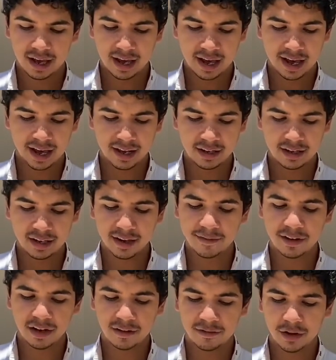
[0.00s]
and
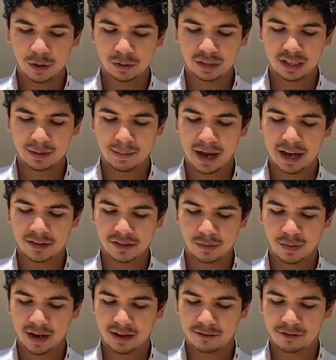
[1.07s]
even of Oakland miles away